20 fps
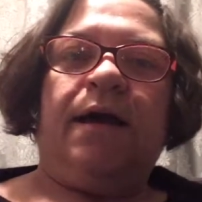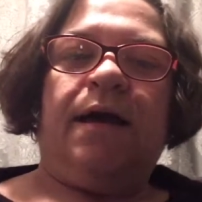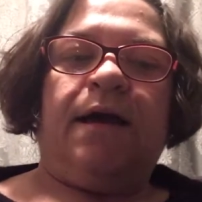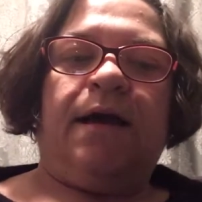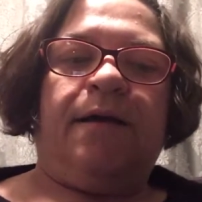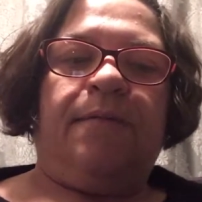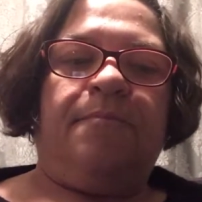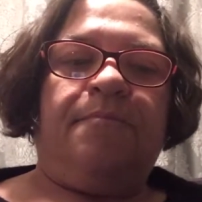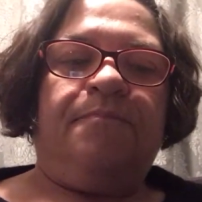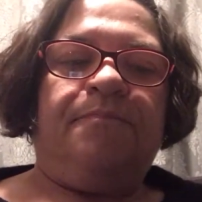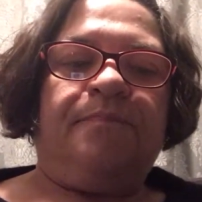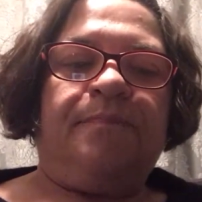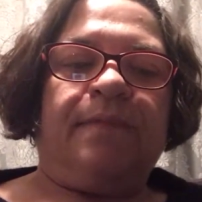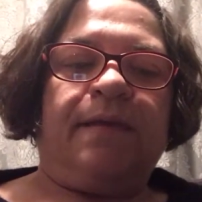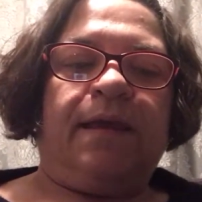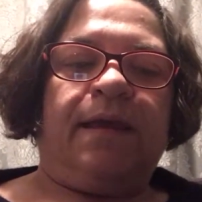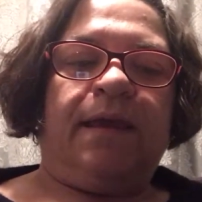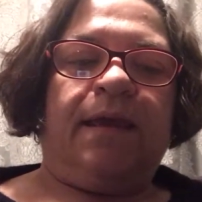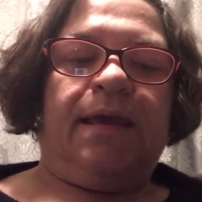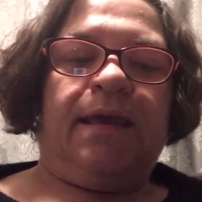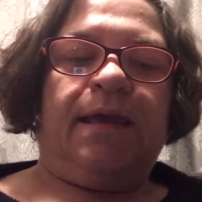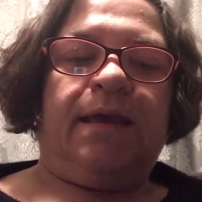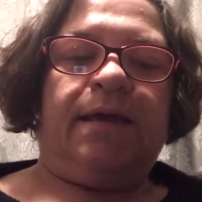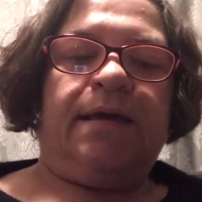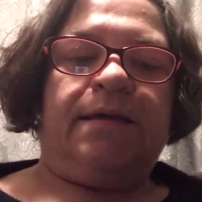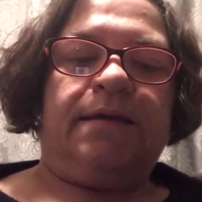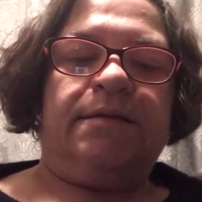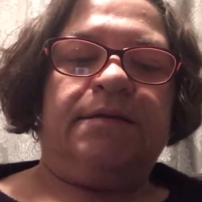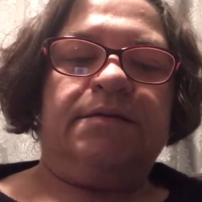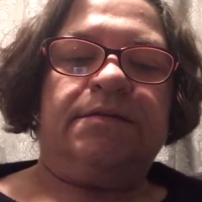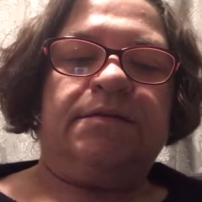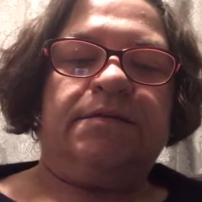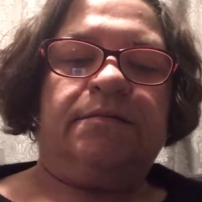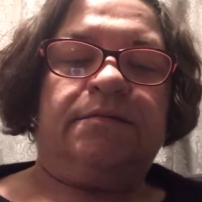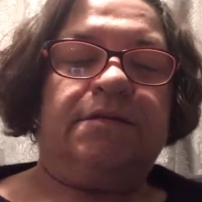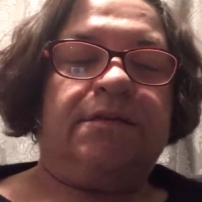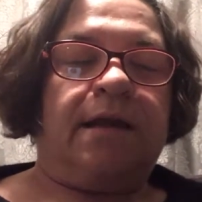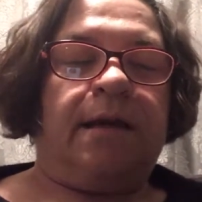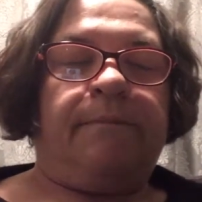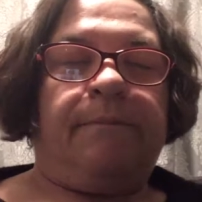Um, and
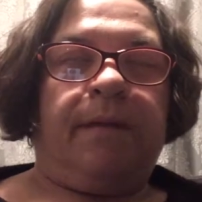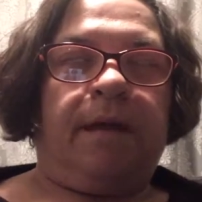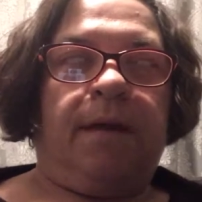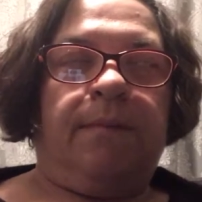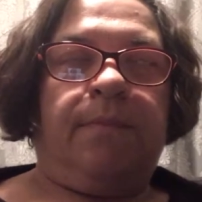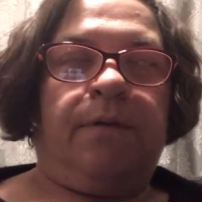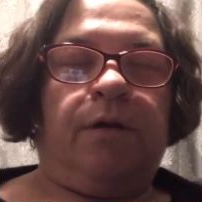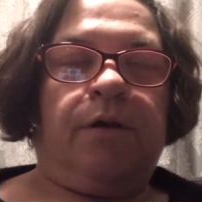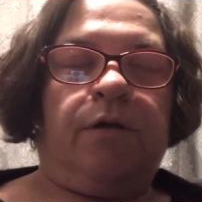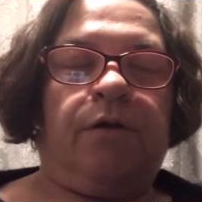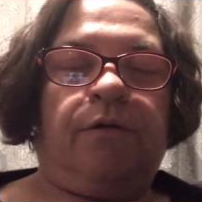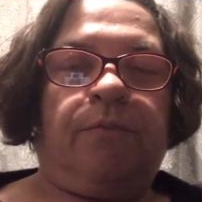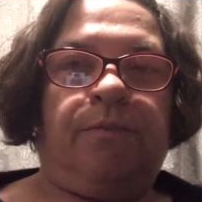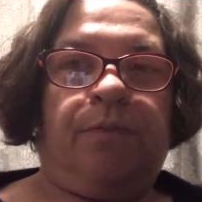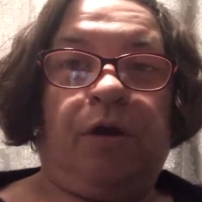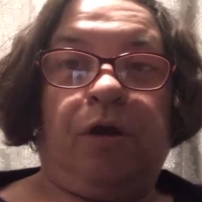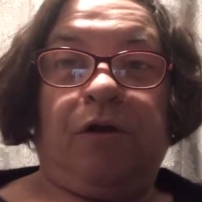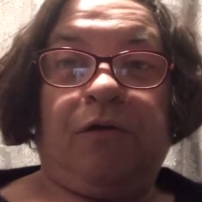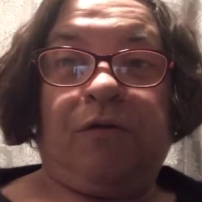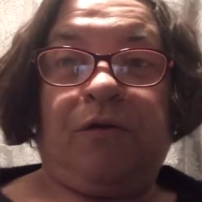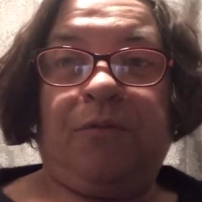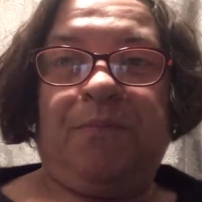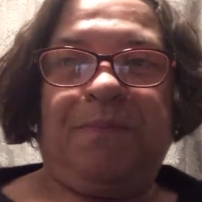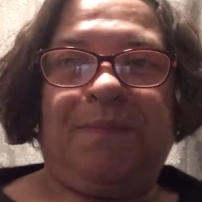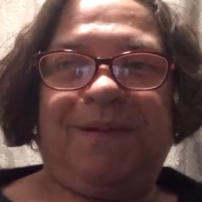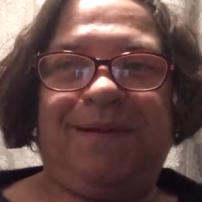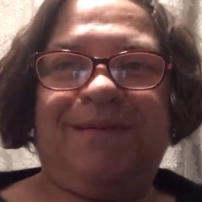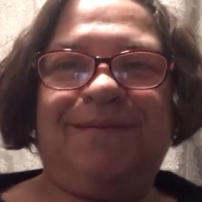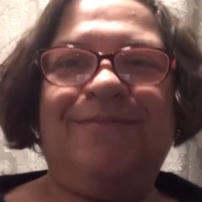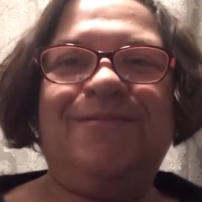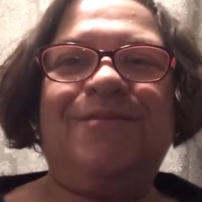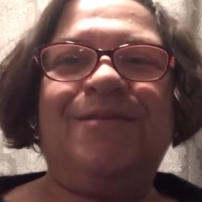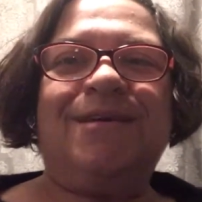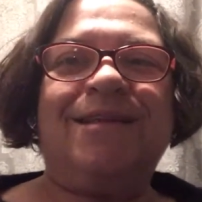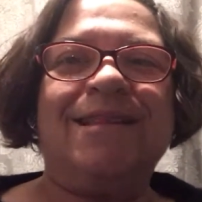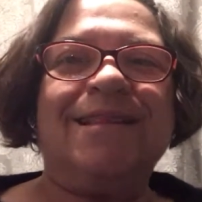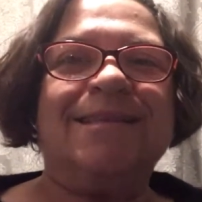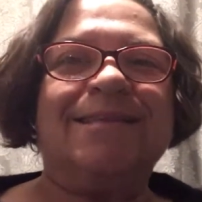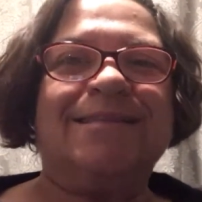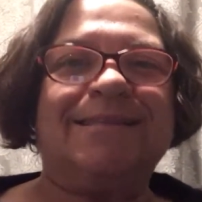it's not my book book group, but we're
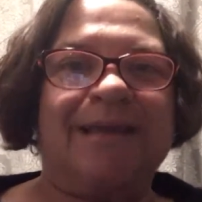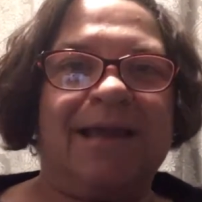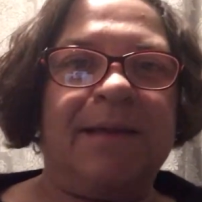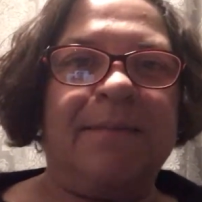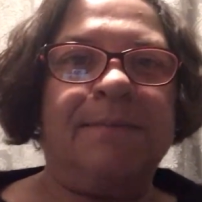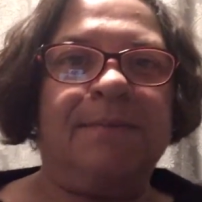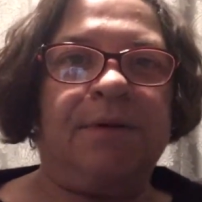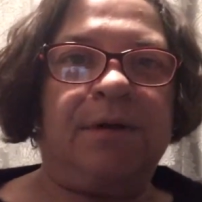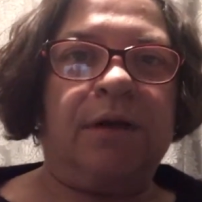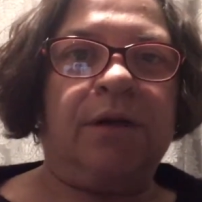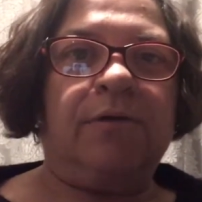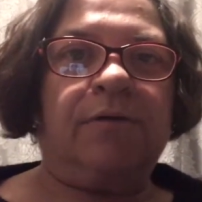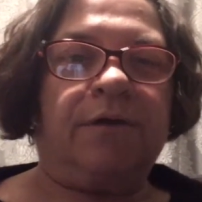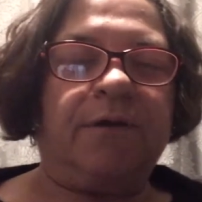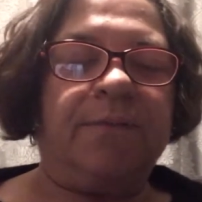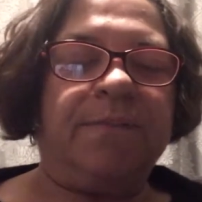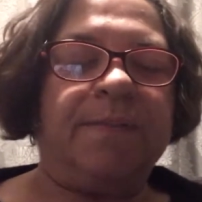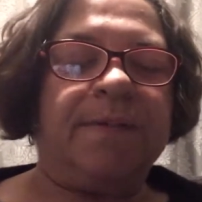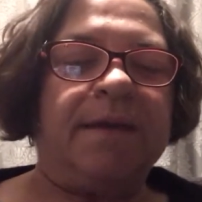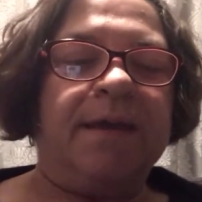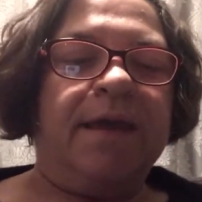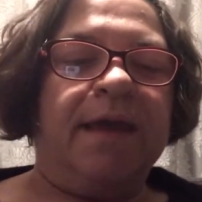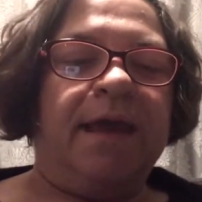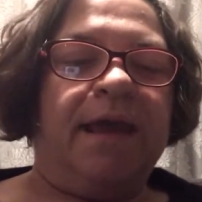in the same book group.